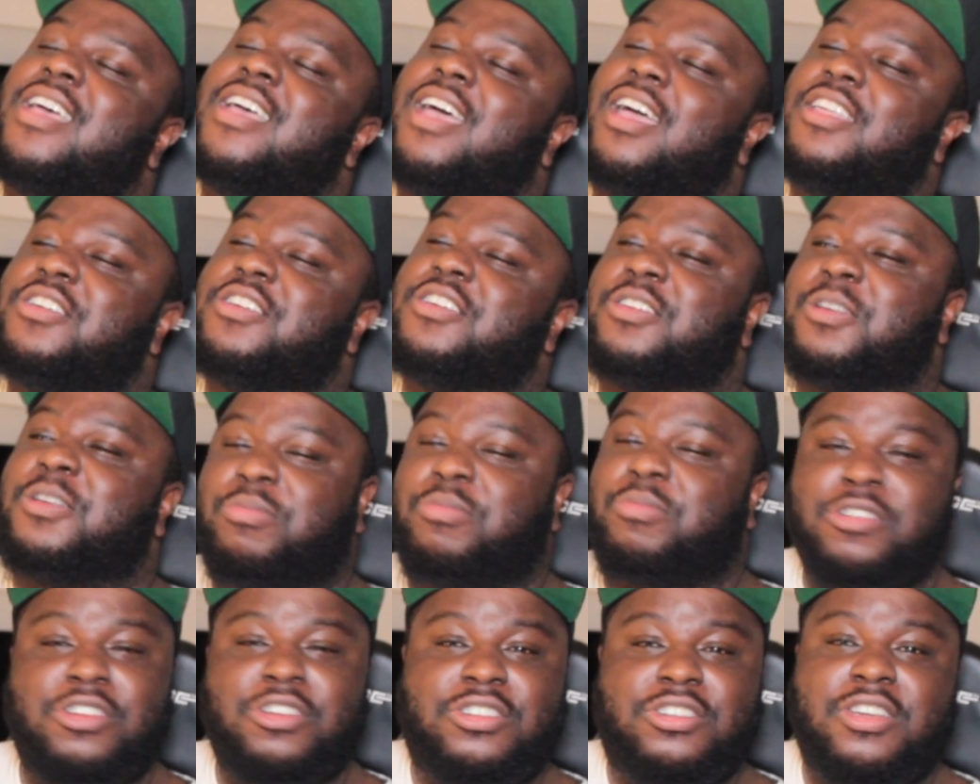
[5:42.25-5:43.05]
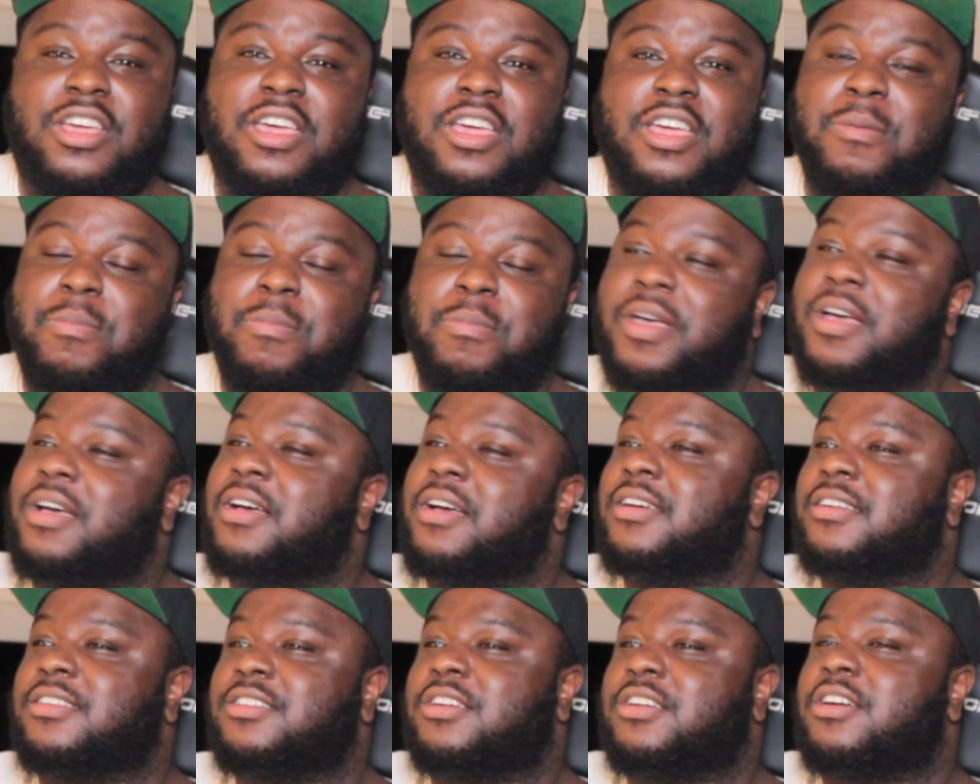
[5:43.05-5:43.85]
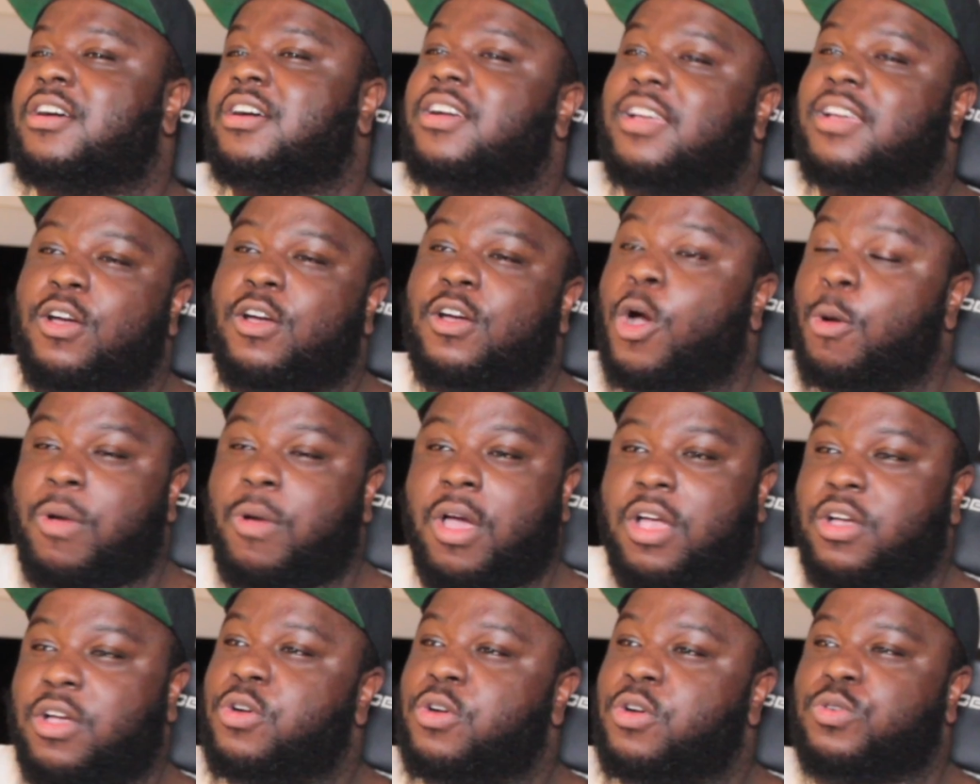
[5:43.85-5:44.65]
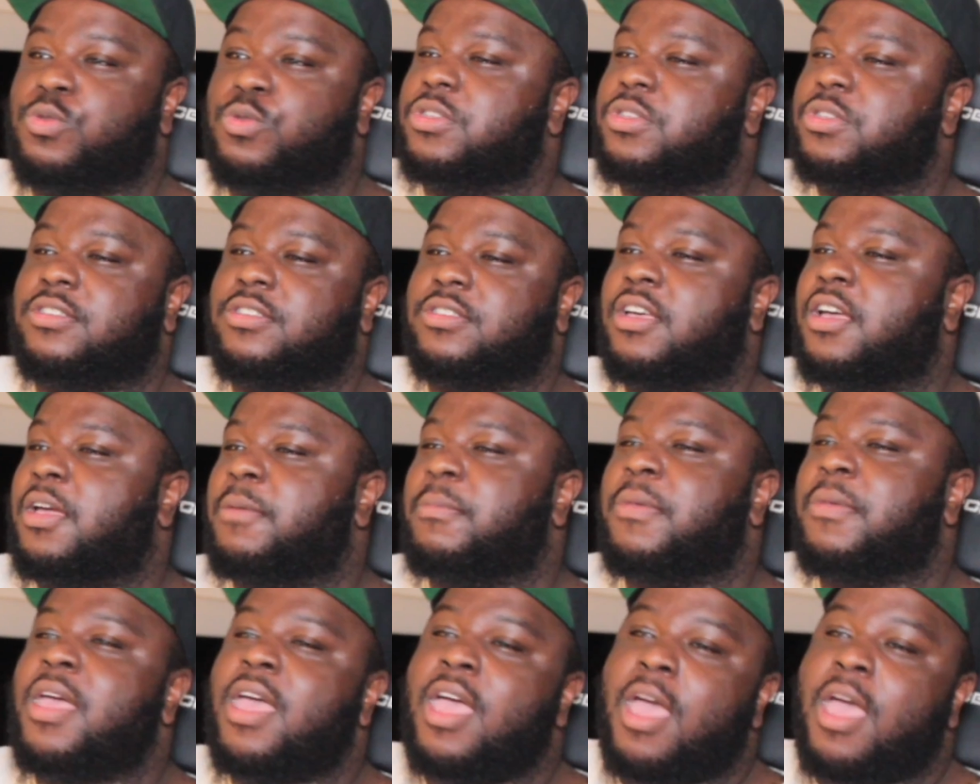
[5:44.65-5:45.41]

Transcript: and you can appreciate it better. You can't get oh my god all the time.